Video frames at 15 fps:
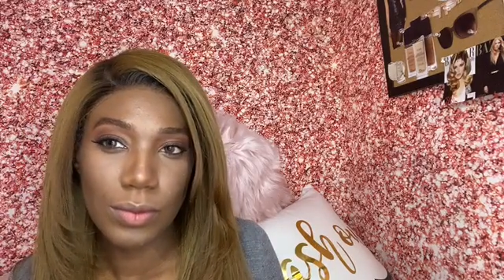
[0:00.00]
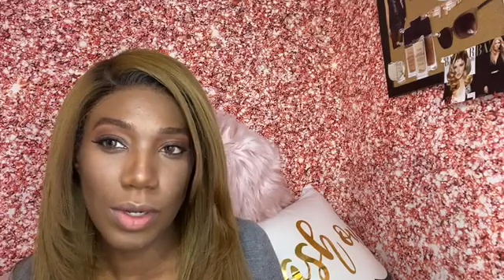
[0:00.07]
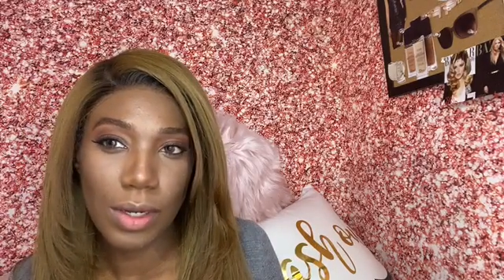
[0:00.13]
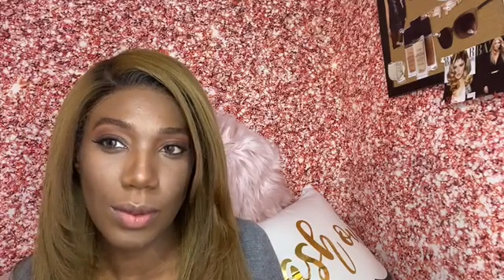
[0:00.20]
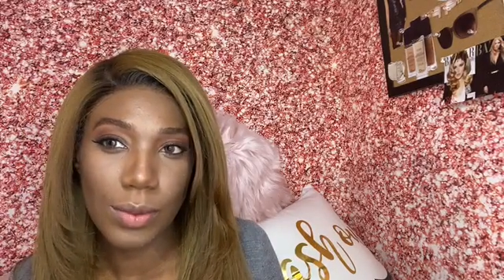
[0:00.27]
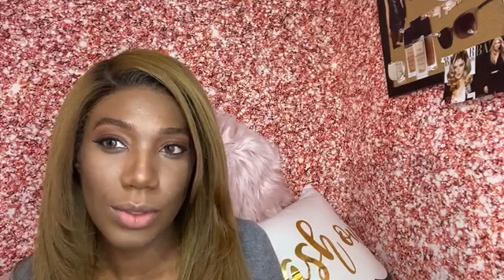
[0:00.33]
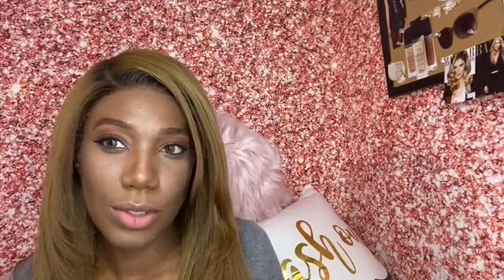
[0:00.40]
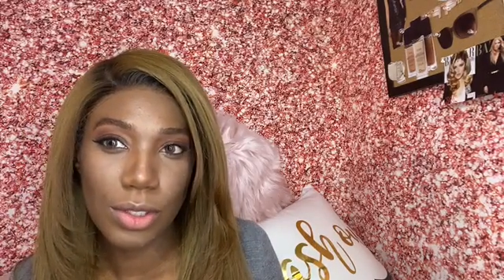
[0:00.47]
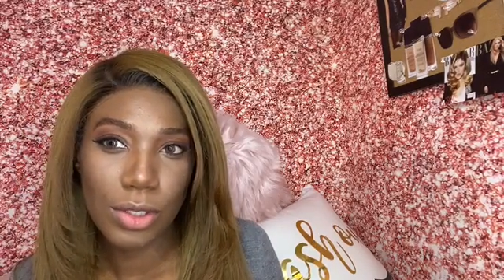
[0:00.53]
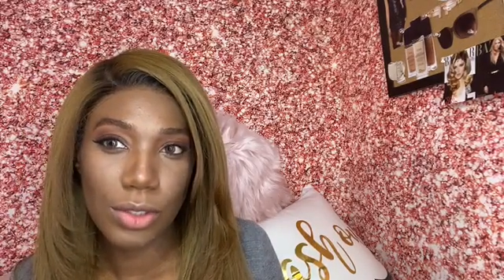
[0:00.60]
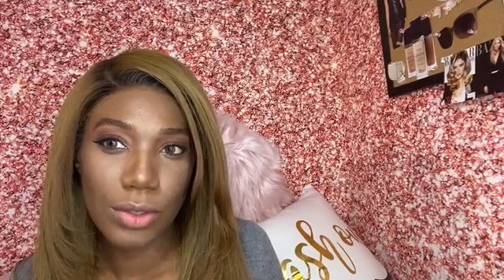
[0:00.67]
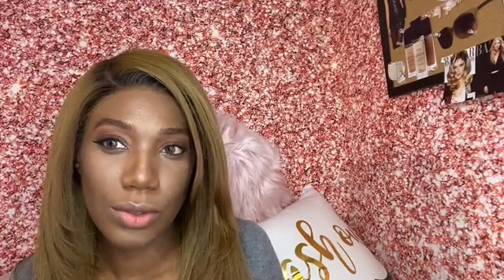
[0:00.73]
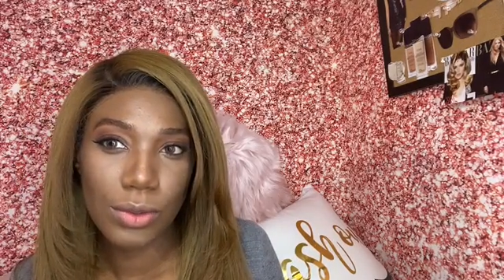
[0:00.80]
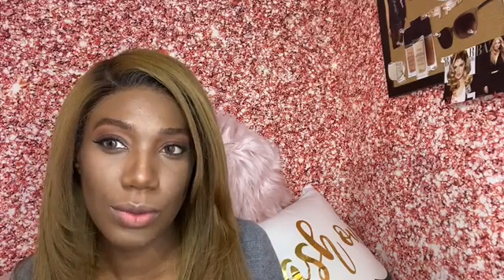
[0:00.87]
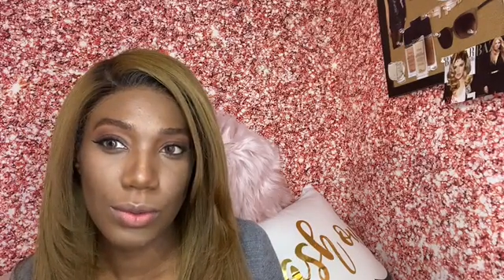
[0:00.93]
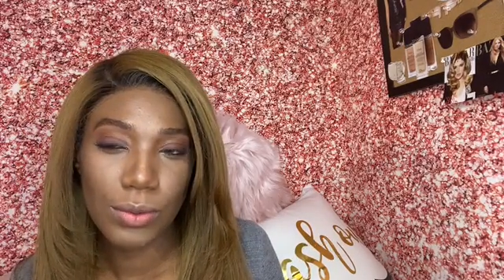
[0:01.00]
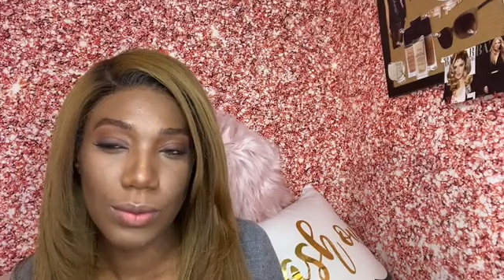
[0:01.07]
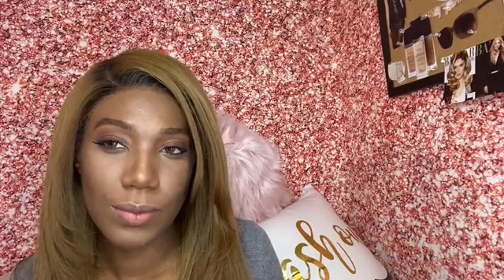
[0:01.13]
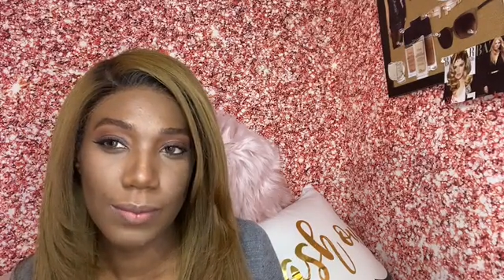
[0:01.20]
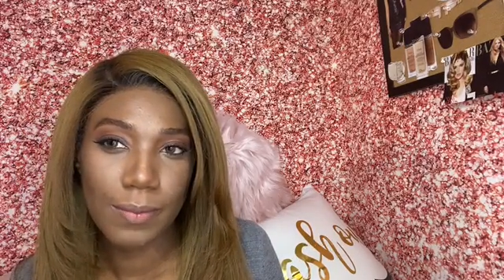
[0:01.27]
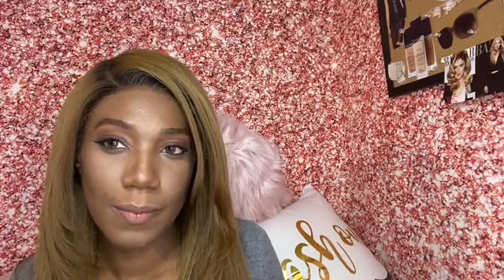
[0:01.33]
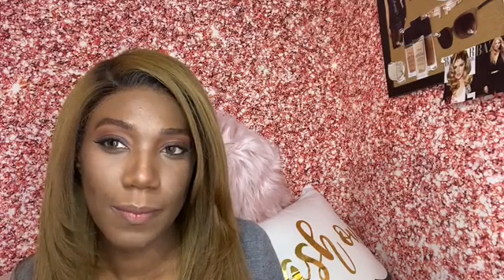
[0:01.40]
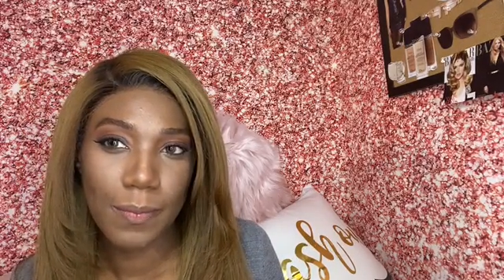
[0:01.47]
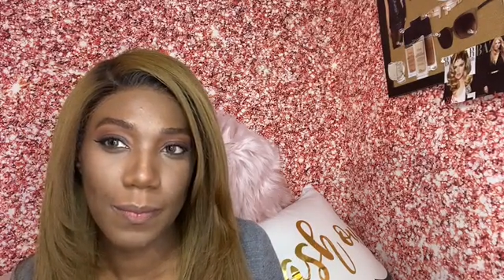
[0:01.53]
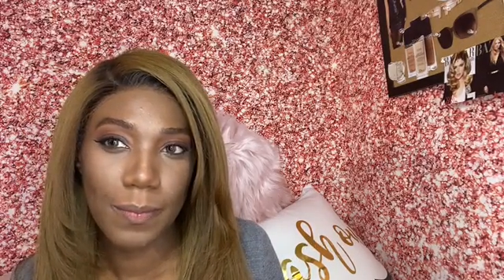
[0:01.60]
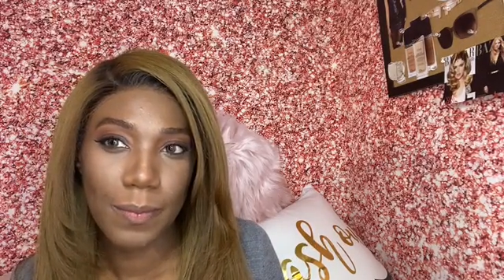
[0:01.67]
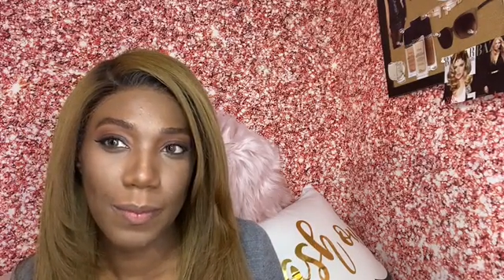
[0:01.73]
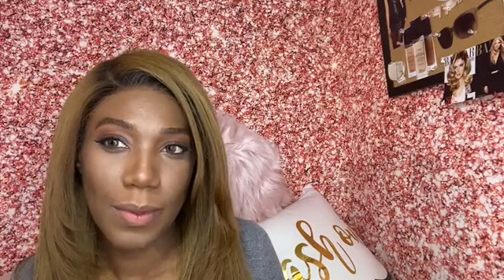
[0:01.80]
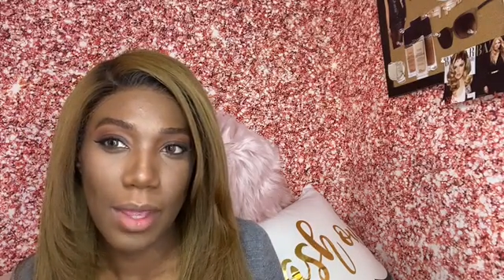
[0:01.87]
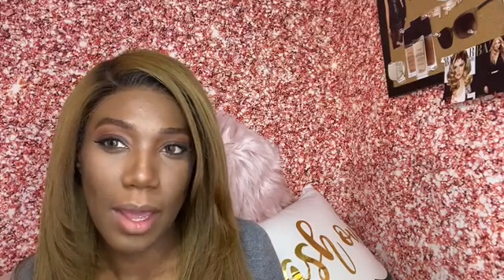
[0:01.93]
I was gonna do.
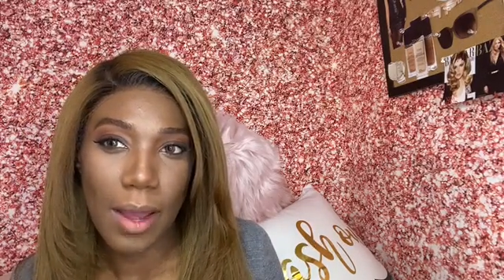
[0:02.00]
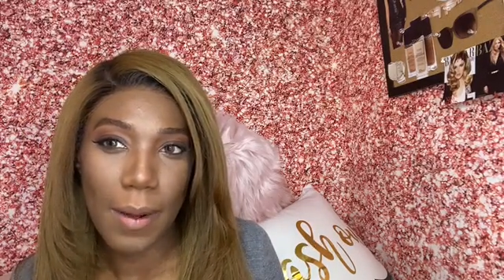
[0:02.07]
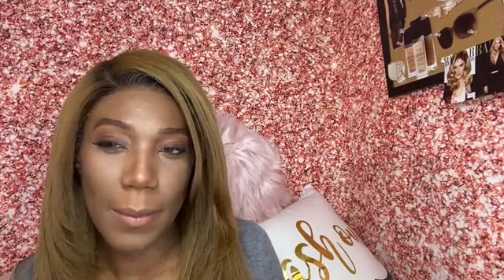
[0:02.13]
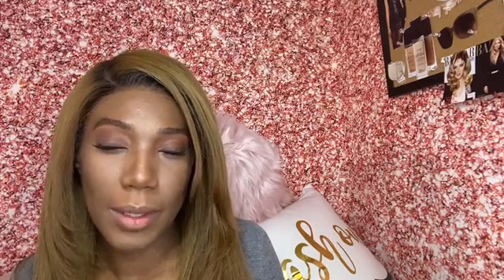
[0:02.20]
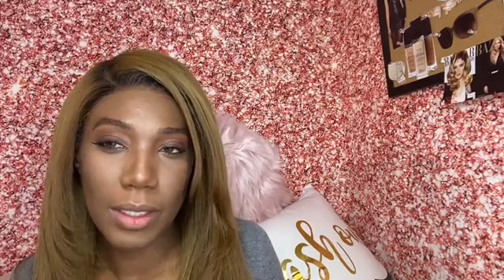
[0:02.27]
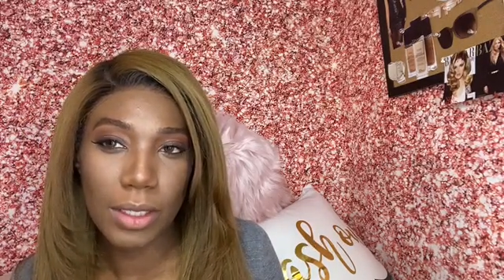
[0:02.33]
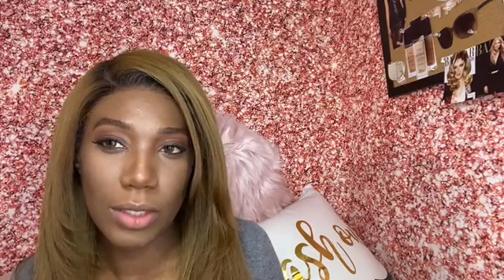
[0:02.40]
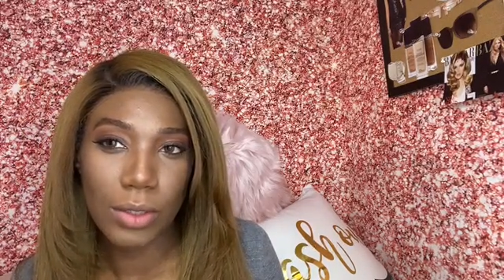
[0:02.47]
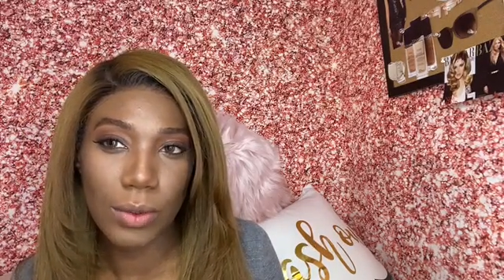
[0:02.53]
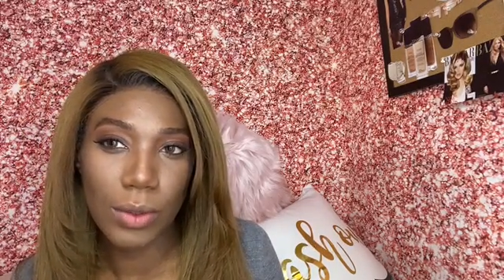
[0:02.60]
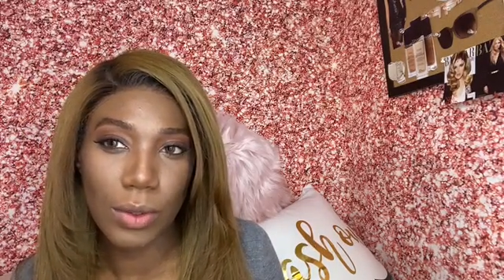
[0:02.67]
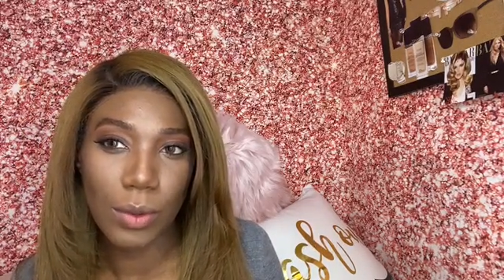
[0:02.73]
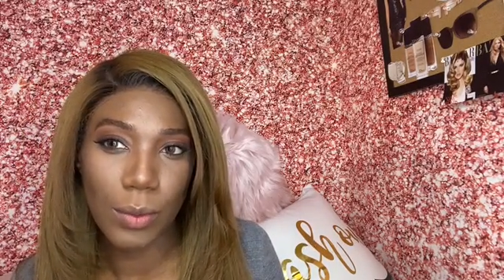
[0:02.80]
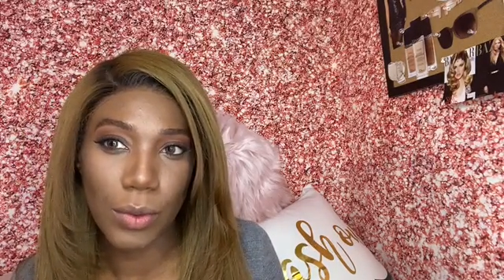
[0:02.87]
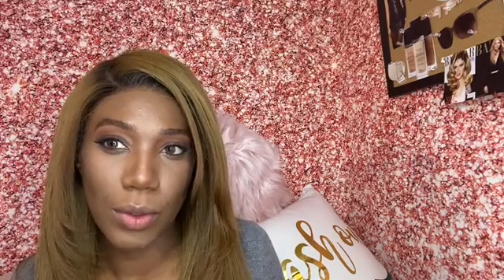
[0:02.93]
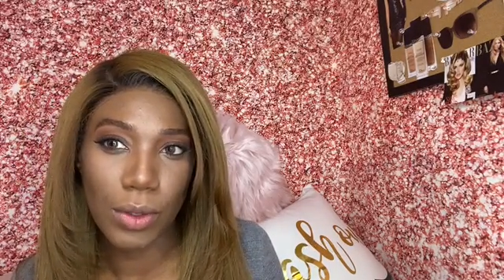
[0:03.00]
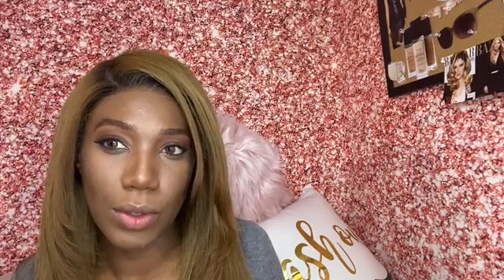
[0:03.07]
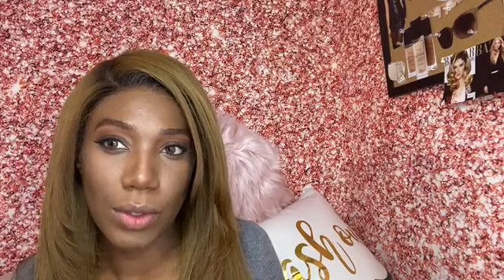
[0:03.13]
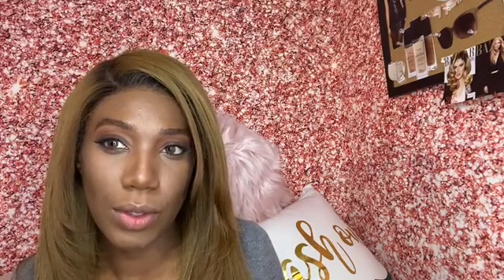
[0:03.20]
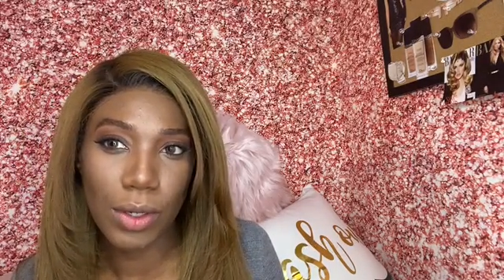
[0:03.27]
I might not do it no more.